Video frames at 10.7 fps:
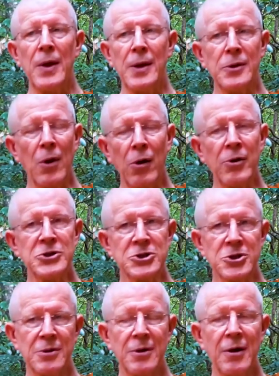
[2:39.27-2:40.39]

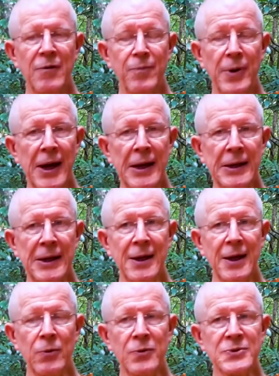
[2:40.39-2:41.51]
knowledge of Pali
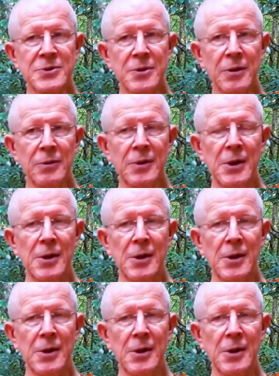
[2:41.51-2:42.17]
and also